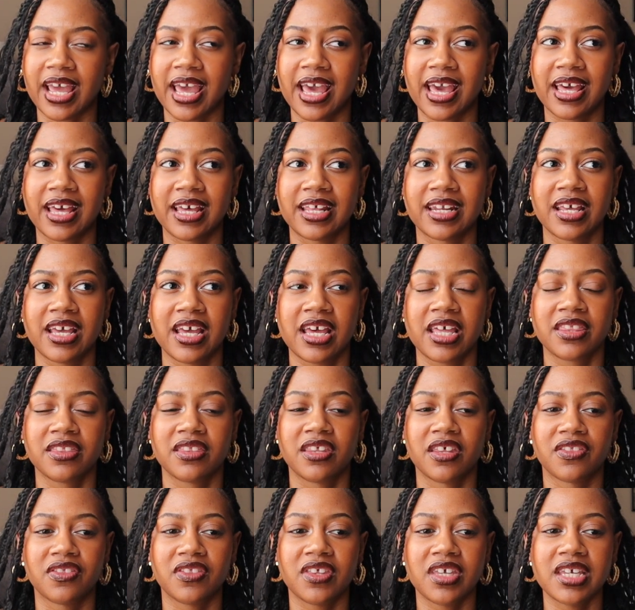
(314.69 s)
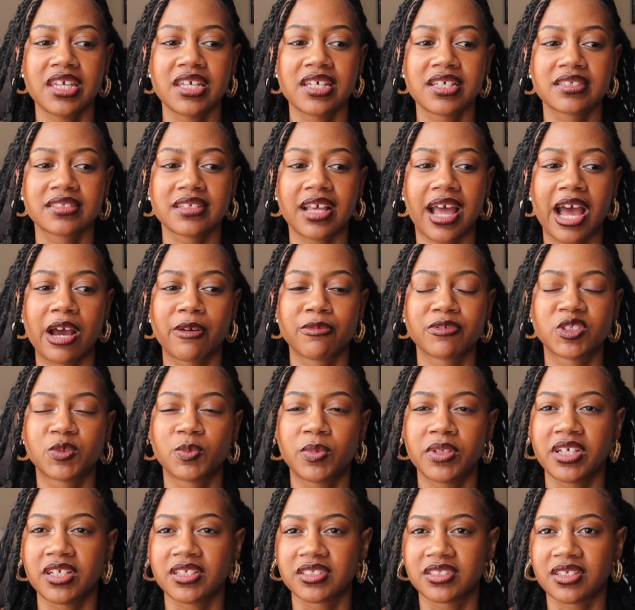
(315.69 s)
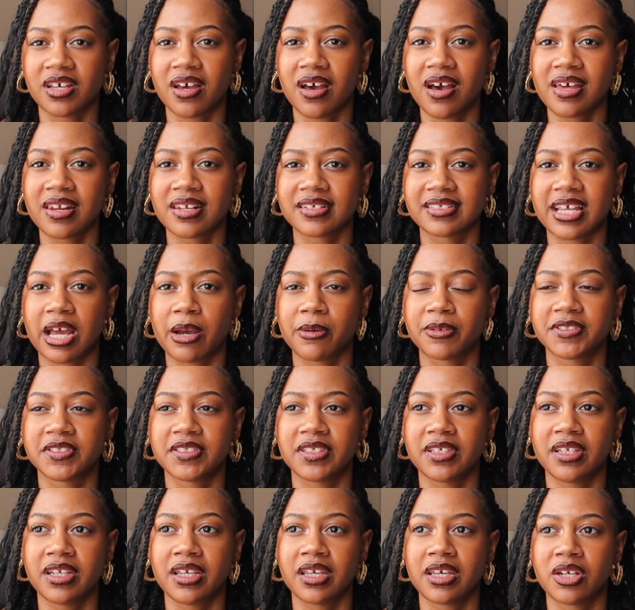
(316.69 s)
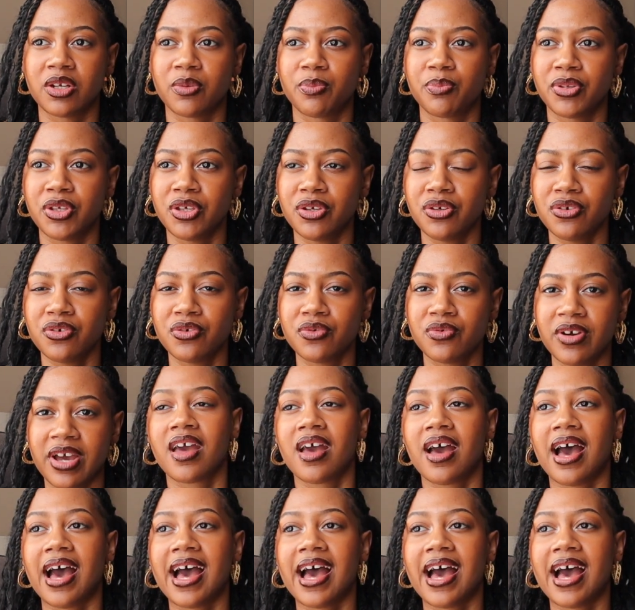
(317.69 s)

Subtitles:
And the things I was being taught as I was sitting in a pew,